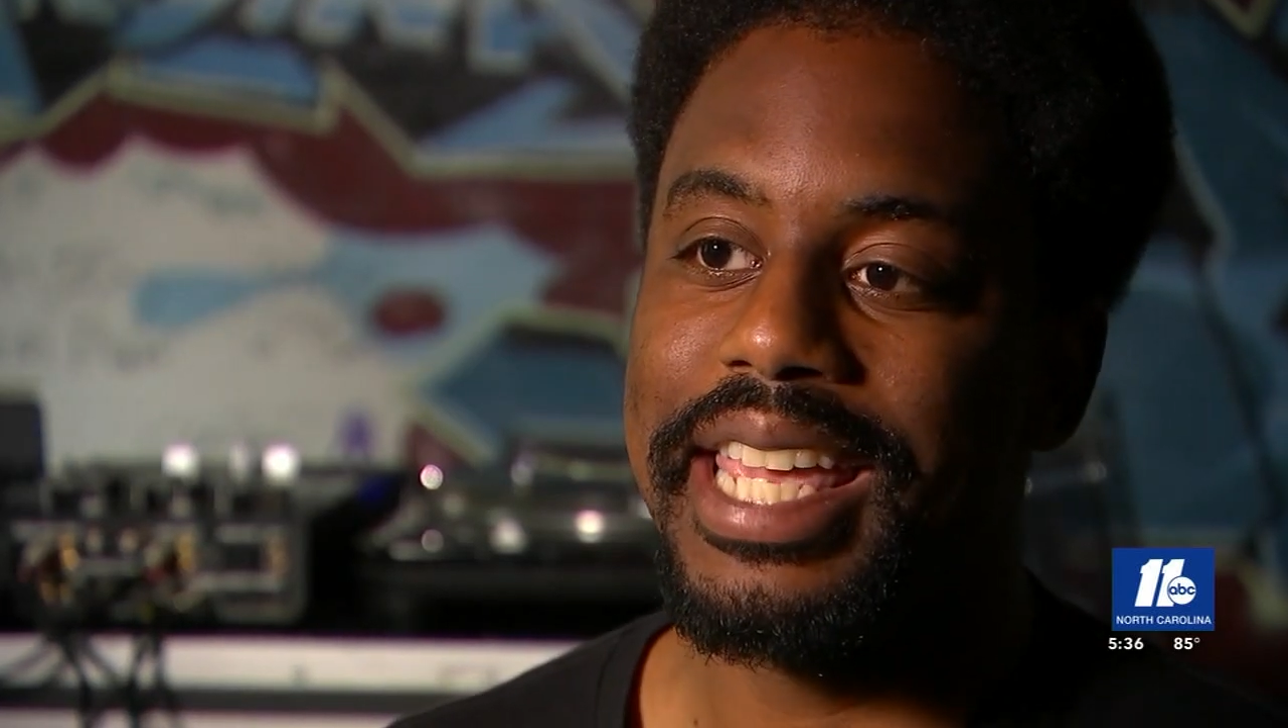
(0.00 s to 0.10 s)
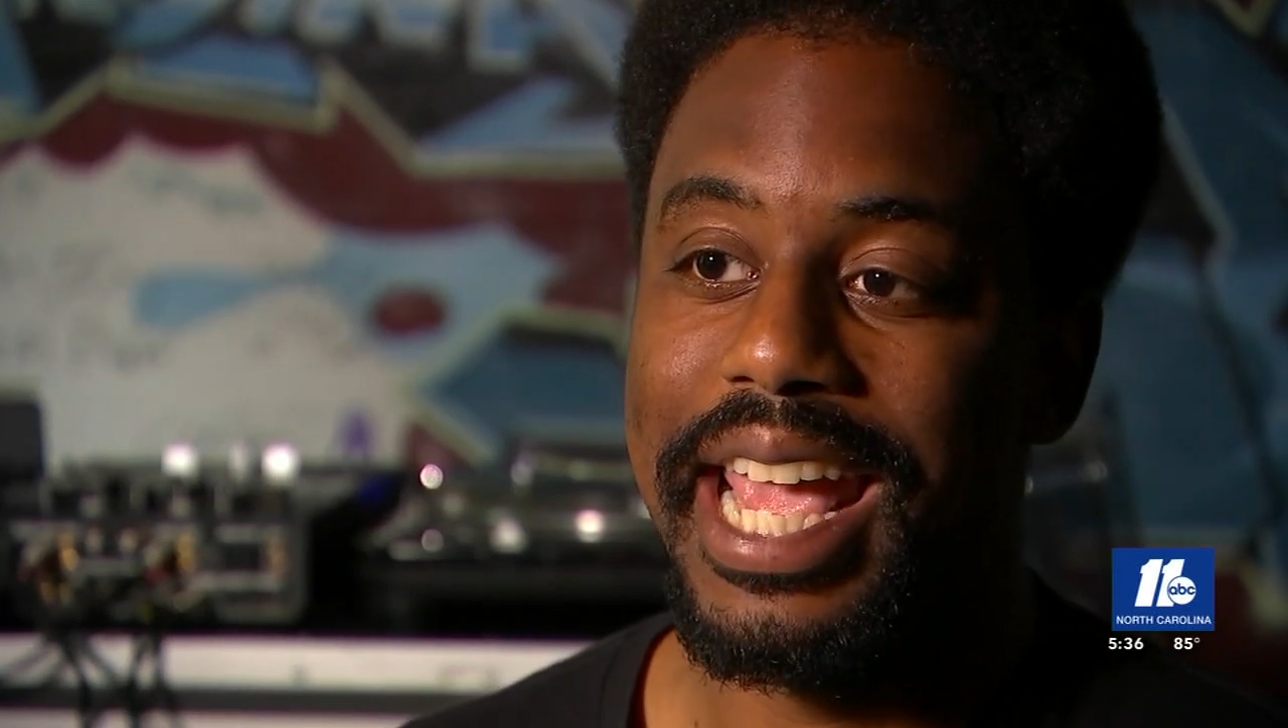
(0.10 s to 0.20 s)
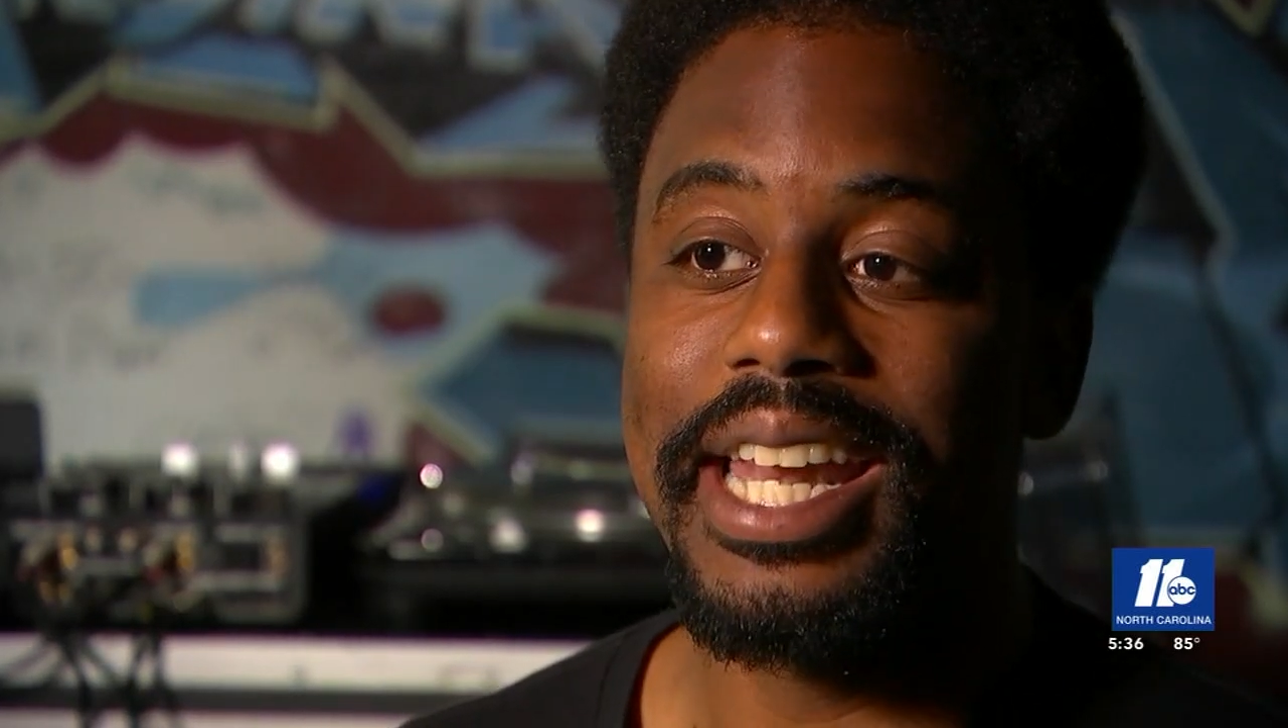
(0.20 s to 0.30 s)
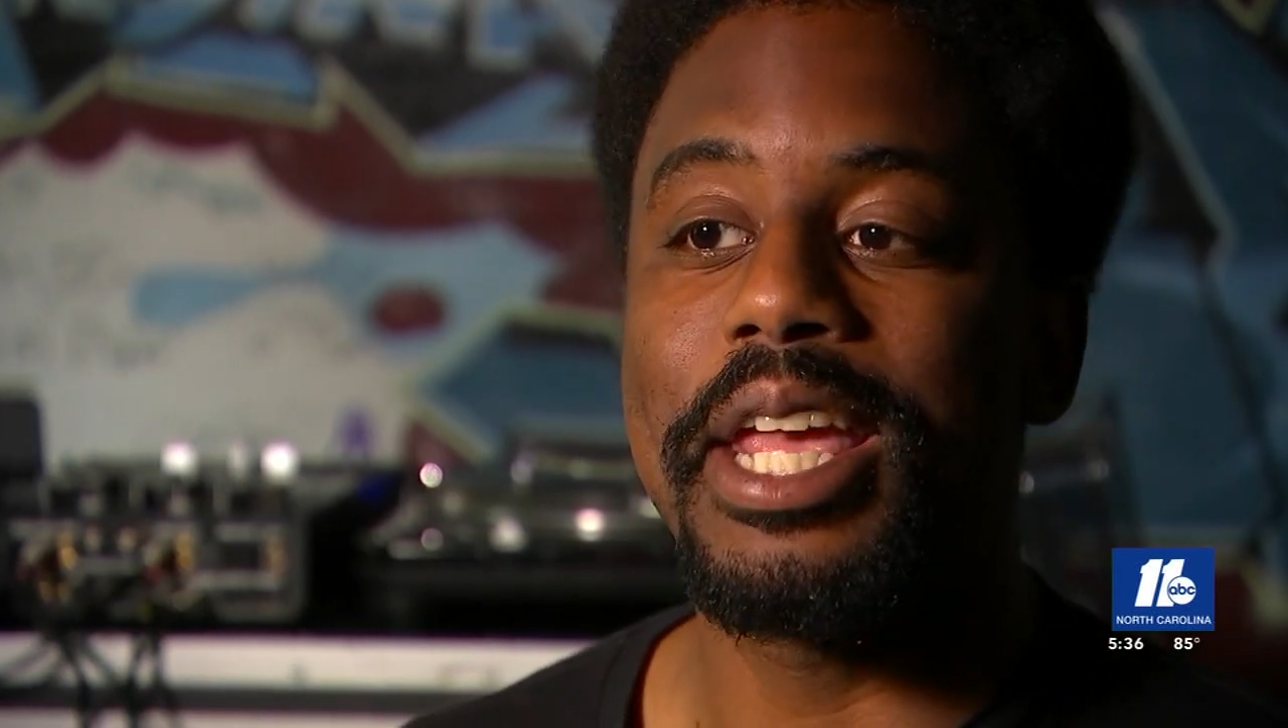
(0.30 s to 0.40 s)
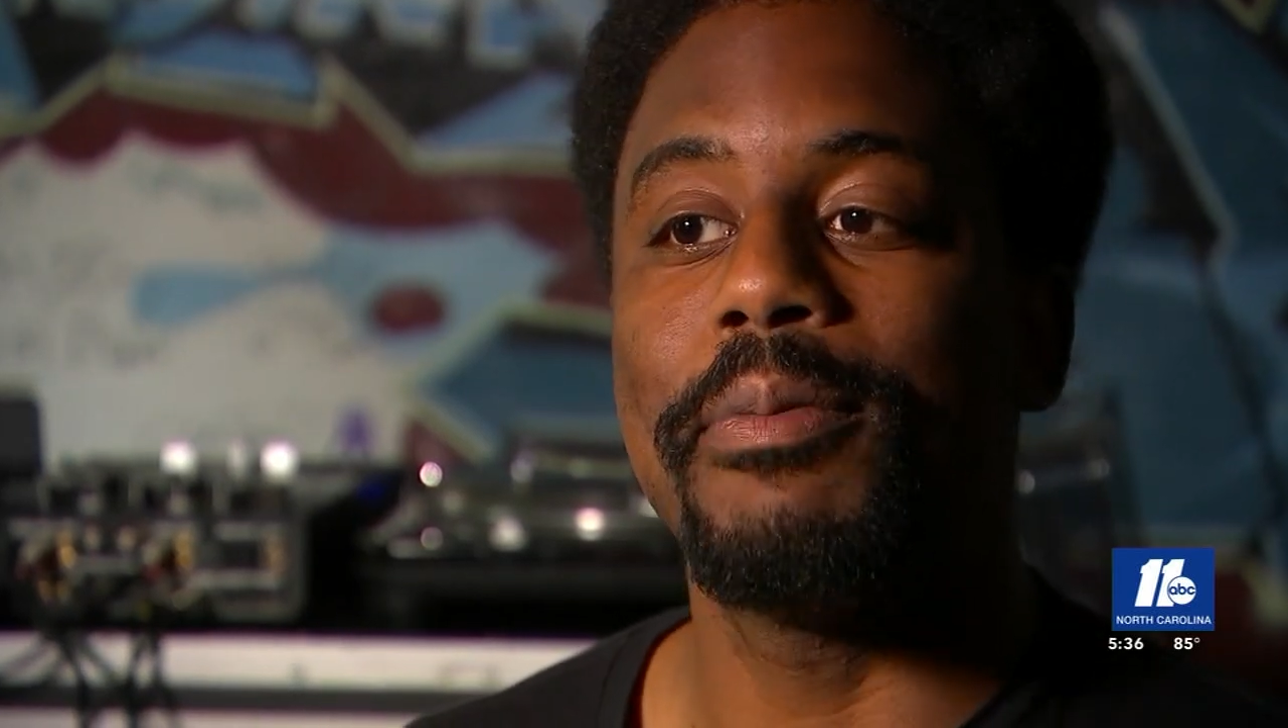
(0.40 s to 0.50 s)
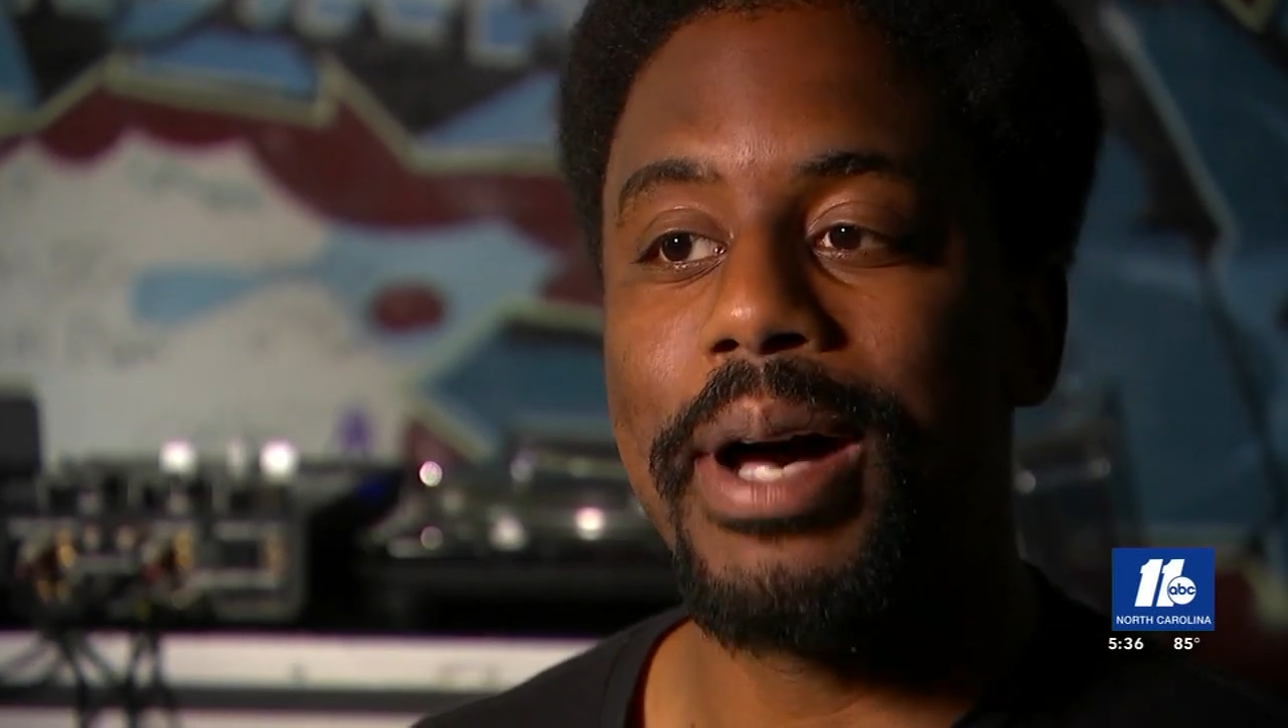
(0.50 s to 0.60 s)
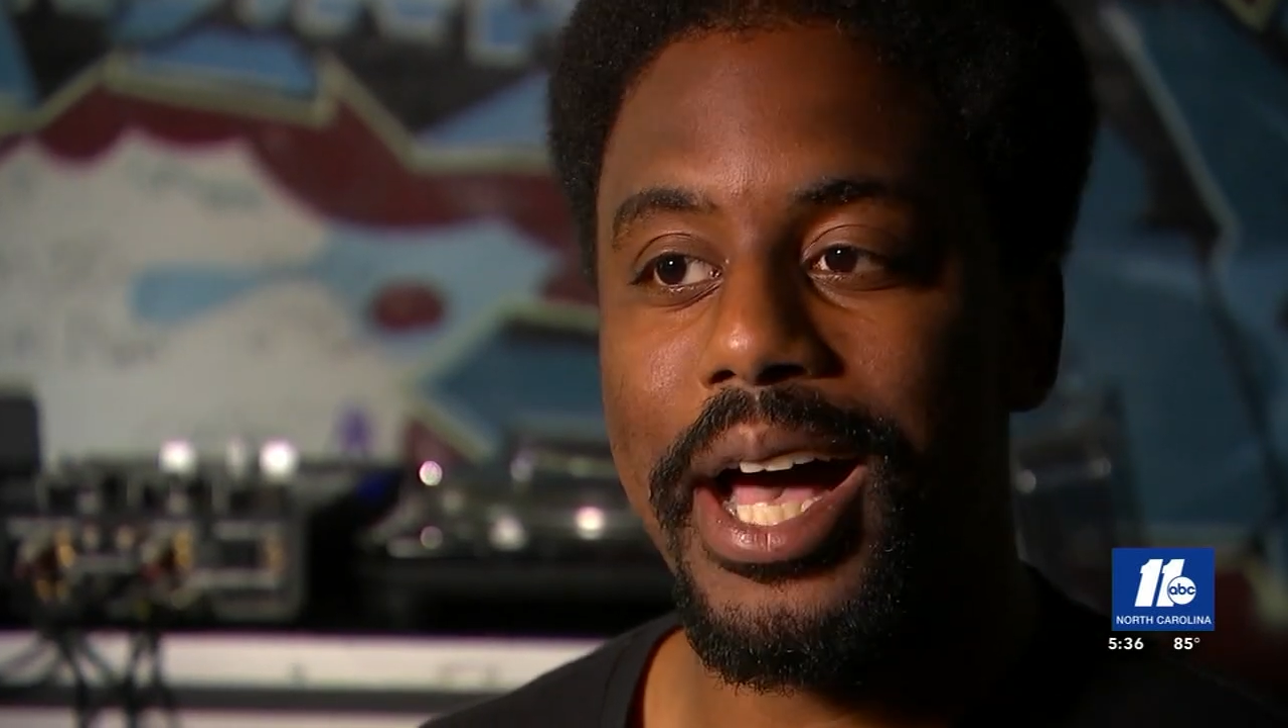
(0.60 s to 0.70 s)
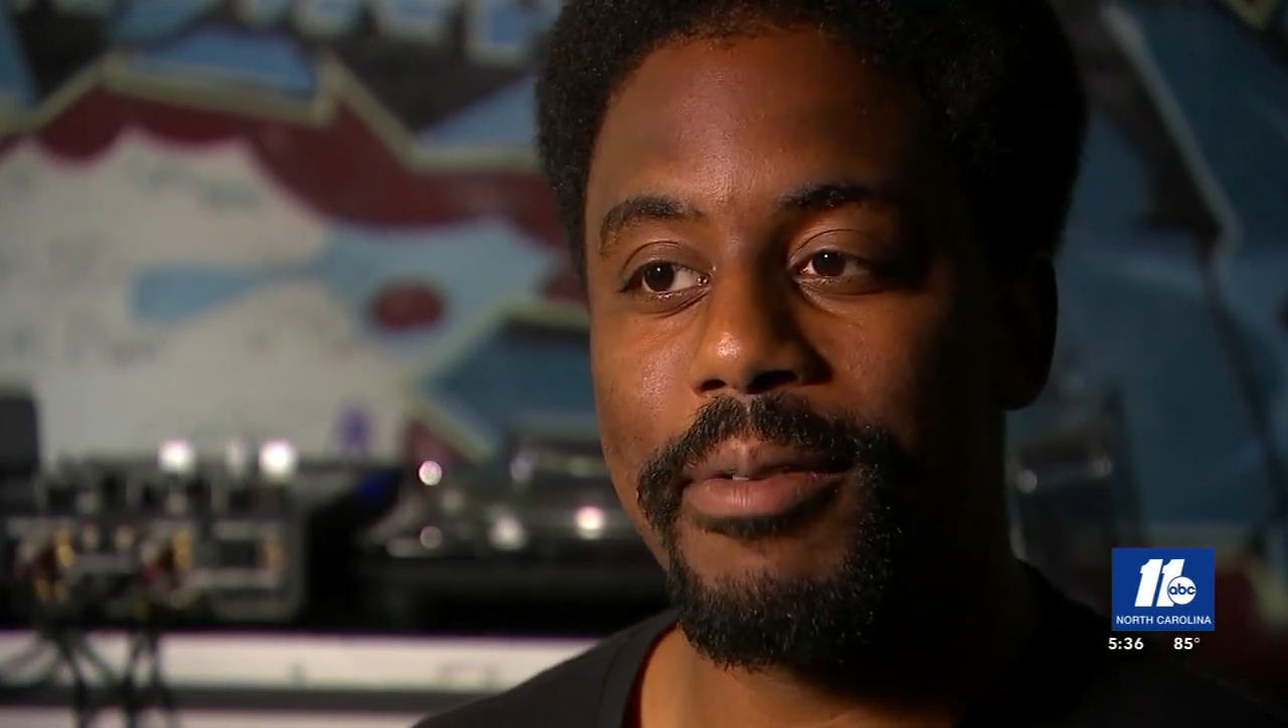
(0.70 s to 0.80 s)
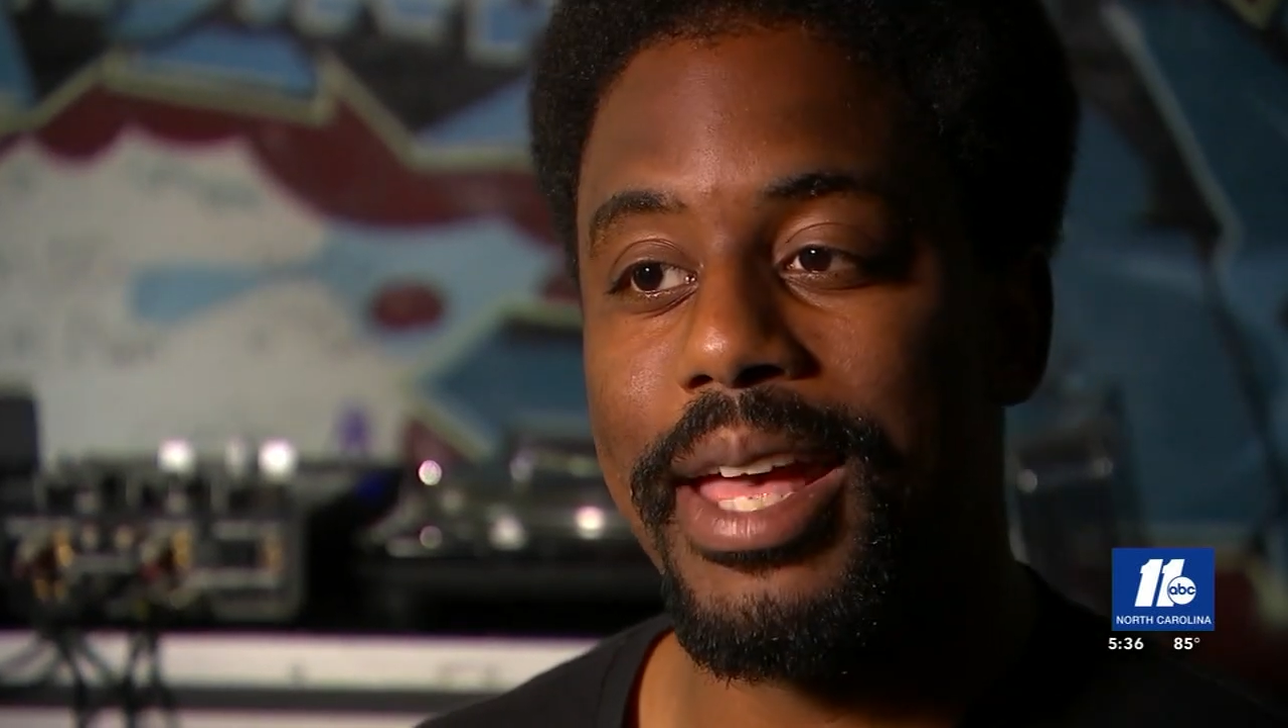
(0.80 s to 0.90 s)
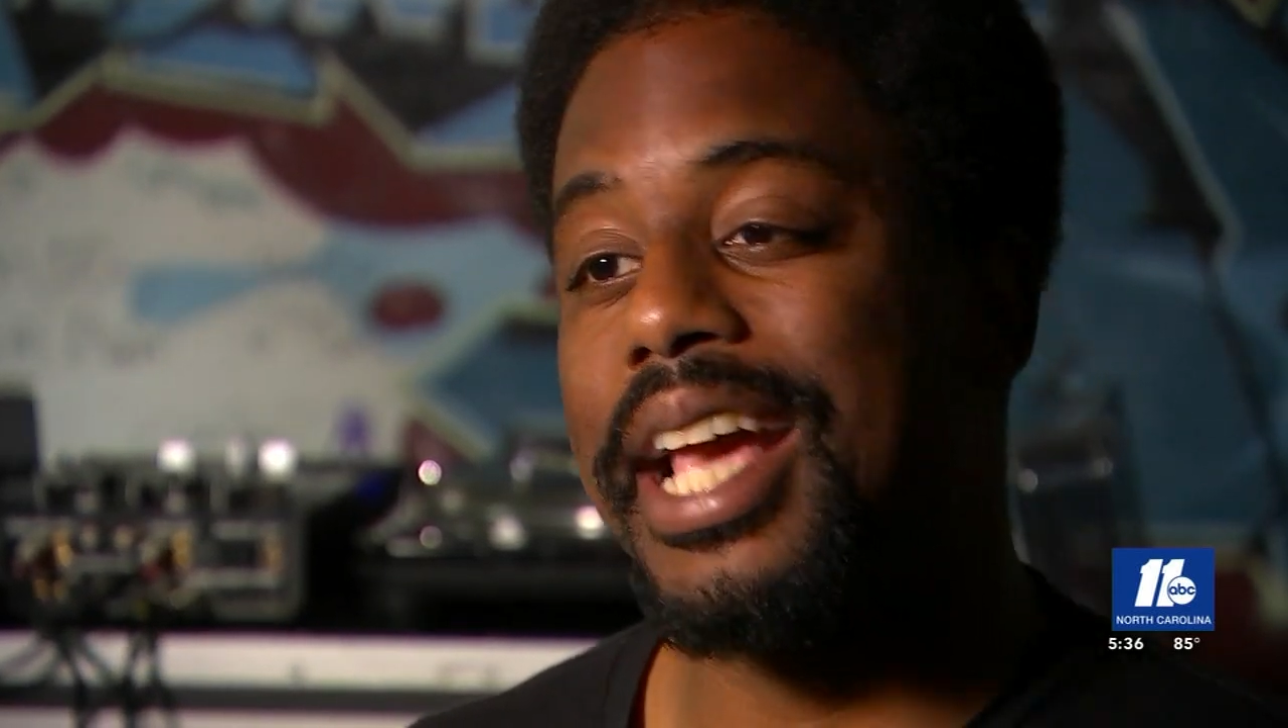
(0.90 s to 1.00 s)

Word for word: Can hip hop